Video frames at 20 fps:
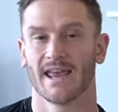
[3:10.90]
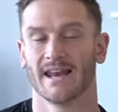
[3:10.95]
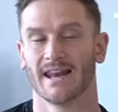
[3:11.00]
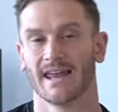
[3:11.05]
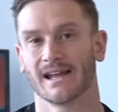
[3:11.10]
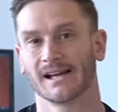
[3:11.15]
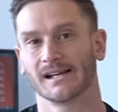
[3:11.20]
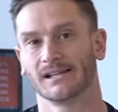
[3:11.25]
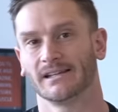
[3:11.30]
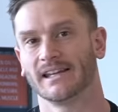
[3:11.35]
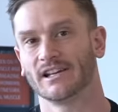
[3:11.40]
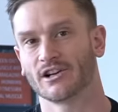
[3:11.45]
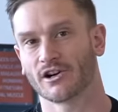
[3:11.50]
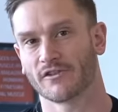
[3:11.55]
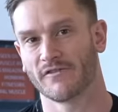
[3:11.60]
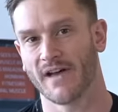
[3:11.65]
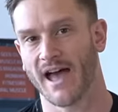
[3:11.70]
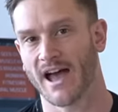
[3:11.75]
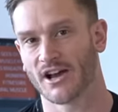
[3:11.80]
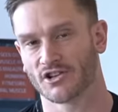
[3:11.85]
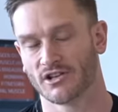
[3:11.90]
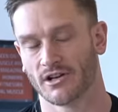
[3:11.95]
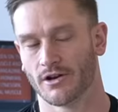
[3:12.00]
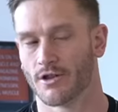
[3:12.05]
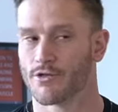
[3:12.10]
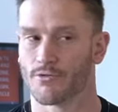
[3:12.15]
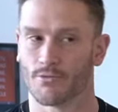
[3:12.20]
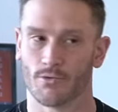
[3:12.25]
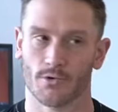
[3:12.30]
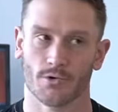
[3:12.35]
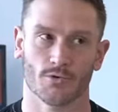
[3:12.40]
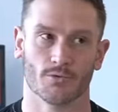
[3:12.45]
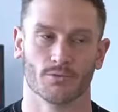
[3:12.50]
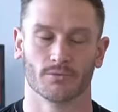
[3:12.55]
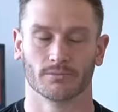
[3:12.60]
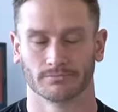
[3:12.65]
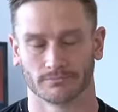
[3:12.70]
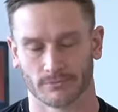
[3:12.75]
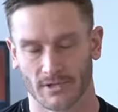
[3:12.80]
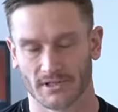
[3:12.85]
in a cleaner fashion through
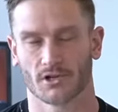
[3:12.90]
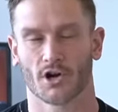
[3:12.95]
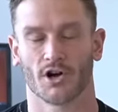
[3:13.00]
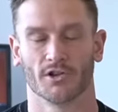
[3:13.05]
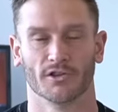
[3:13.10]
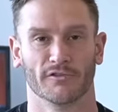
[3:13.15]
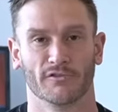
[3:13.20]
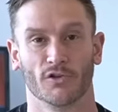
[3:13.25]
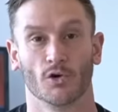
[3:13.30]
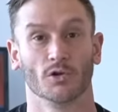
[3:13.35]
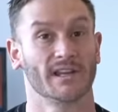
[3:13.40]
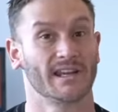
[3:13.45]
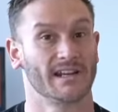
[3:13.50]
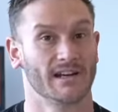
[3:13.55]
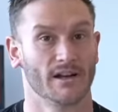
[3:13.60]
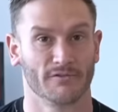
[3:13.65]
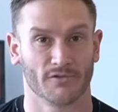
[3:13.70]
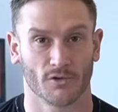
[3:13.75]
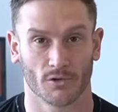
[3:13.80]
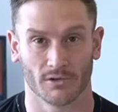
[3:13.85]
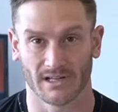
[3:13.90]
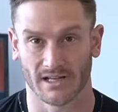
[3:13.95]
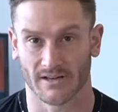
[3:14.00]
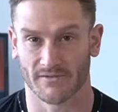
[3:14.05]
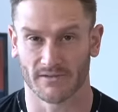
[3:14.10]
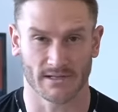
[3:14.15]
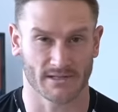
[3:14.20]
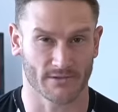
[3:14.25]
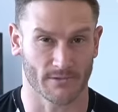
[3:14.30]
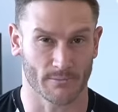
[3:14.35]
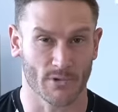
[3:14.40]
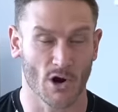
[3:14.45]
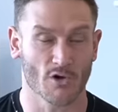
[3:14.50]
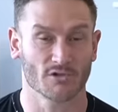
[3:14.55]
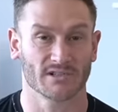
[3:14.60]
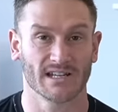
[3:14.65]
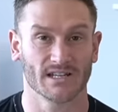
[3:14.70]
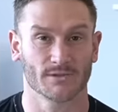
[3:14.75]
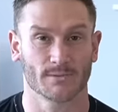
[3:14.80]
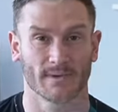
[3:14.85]
what's called the folding and unfolding of different
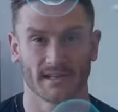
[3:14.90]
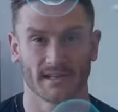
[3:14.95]
proteins